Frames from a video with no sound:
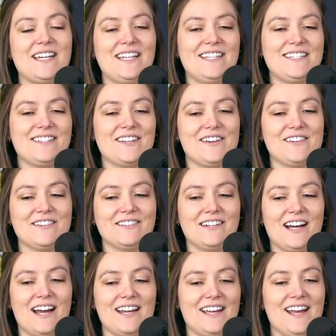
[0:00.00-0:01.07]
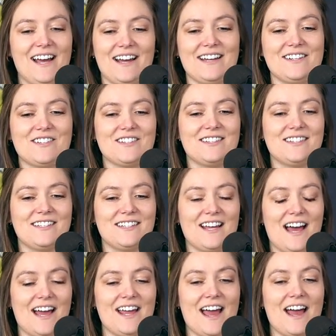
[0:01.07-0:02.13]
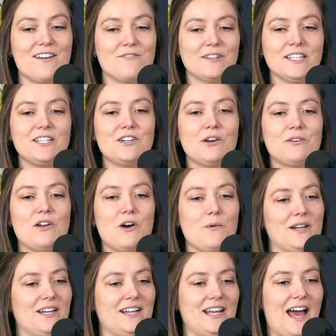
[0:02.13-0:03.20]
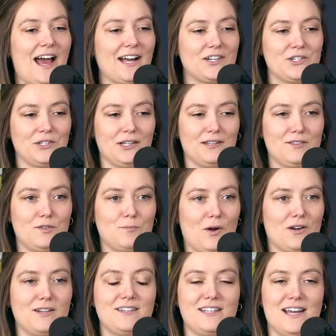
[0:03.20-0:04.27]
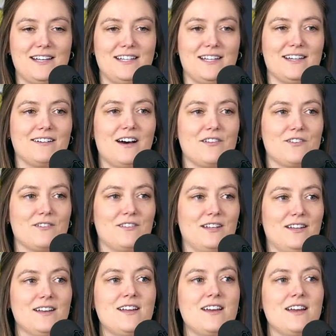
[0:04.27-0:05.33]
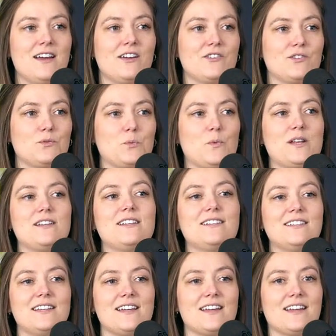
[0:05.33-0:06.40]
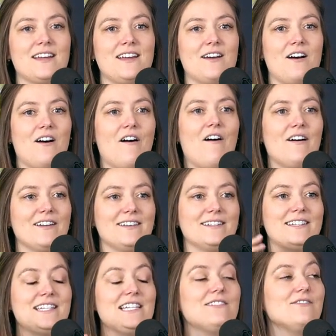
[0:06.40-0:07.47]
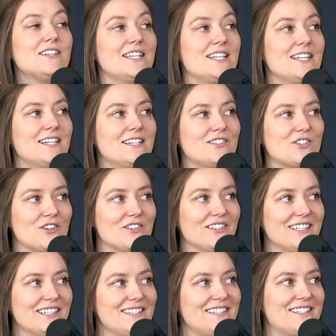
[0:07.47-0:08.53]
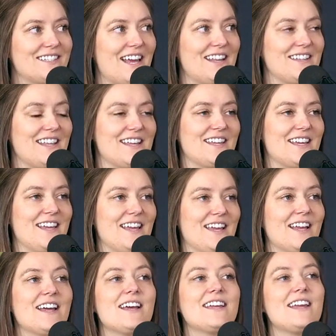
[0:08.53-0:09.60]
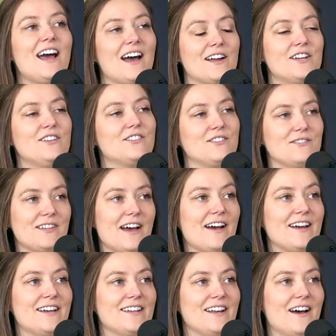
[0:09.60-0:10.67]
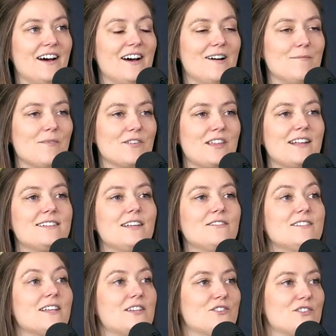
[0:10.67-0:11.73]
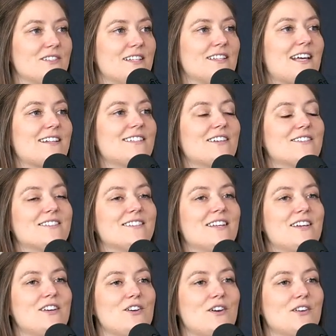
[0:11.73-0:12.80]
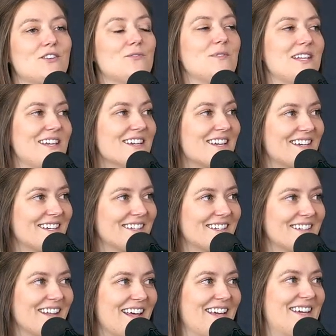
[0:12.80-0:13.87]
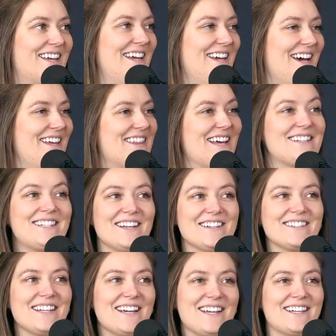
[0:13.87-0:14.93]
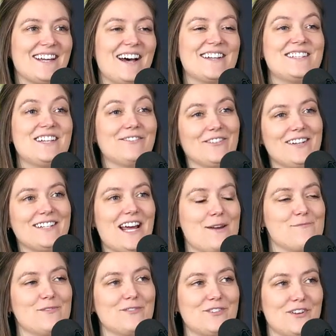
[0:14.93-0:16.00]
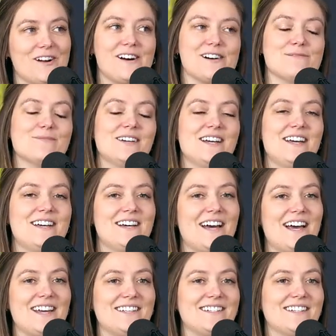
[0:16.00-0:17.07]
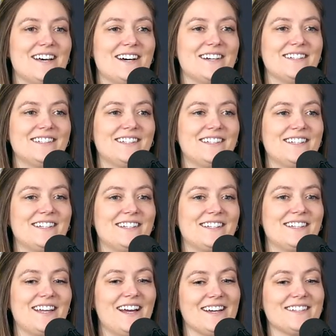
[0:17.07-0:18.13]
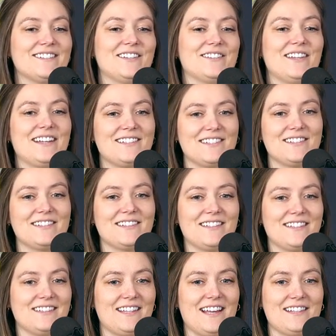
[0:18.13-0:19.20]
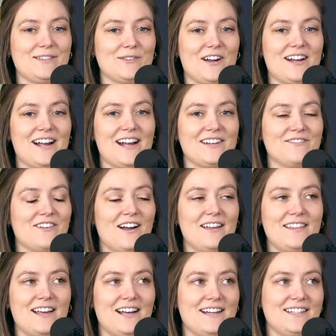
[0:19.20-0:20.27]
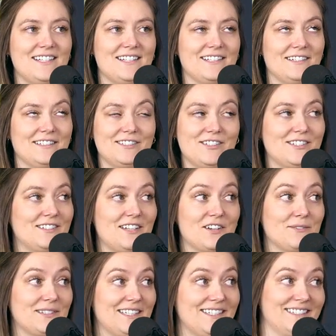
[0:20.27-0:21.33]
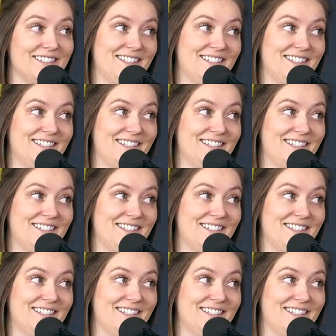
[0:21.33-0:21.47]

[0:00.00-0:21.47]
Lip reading: And so I really don't know what actually sparked the idea other than just witnessing on TV journalists and thinking, yeah, I could do that. Or that sounds interesting. That sounds unique. Like that sounds like a different type of job. And so that's where I kind of got that idea, and I just stuck with it.